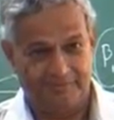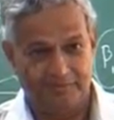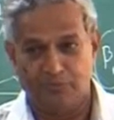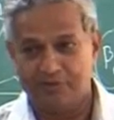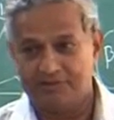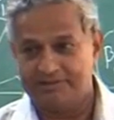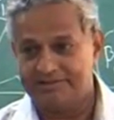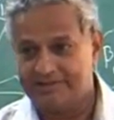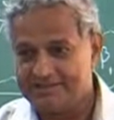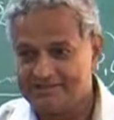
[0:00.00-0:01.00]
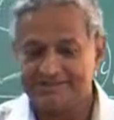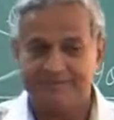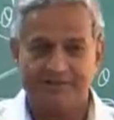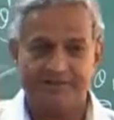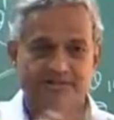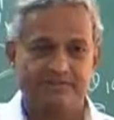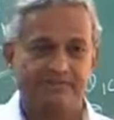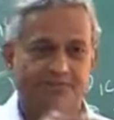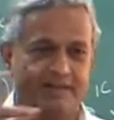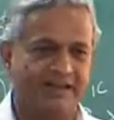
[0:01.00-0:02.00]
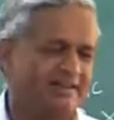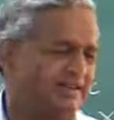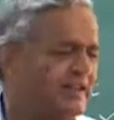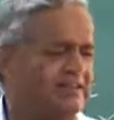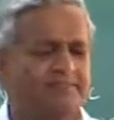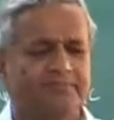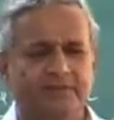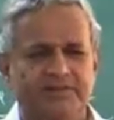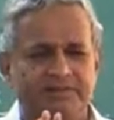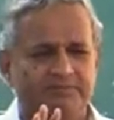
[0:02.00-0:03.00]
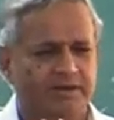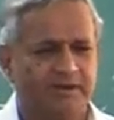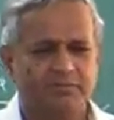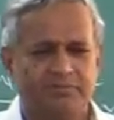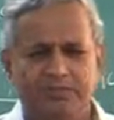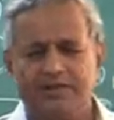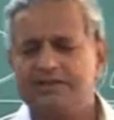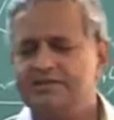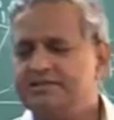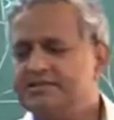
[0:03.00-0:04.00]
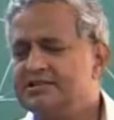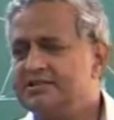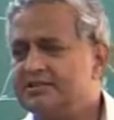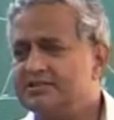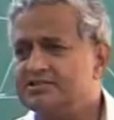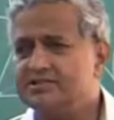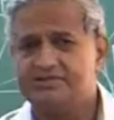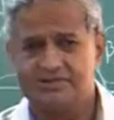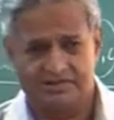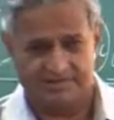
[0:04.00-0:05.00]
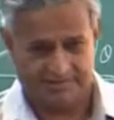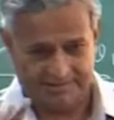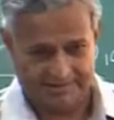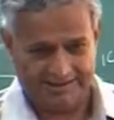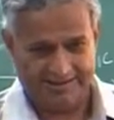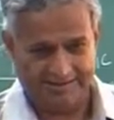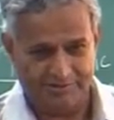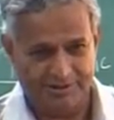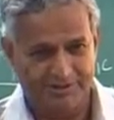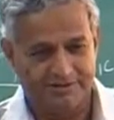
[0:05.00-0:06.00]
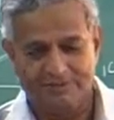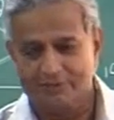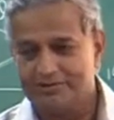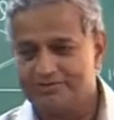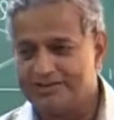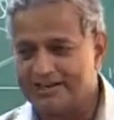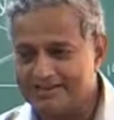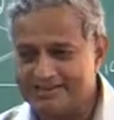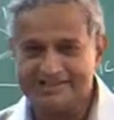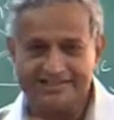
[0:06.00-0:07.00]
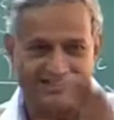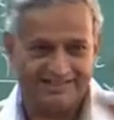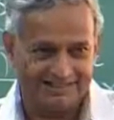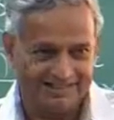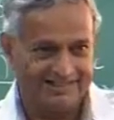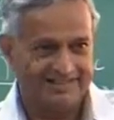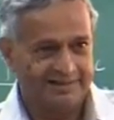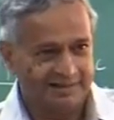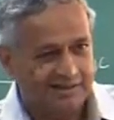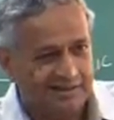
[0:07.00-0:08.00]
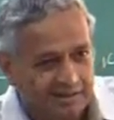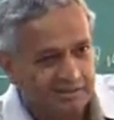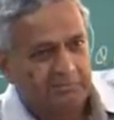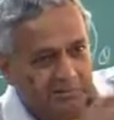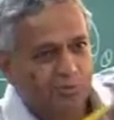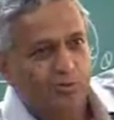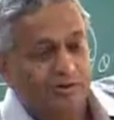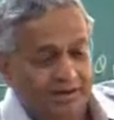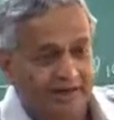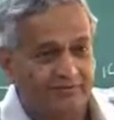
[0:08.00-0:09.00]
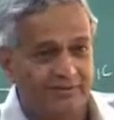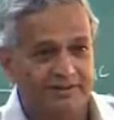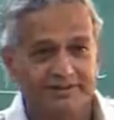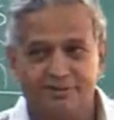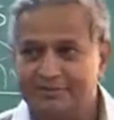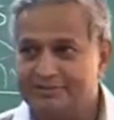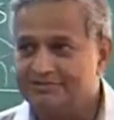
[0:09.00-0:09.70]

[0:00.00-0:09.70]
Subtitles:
important. There is a phase shift of 90. 90 phase shift comes because it is at resonance, because if you have studied little bit more carefully your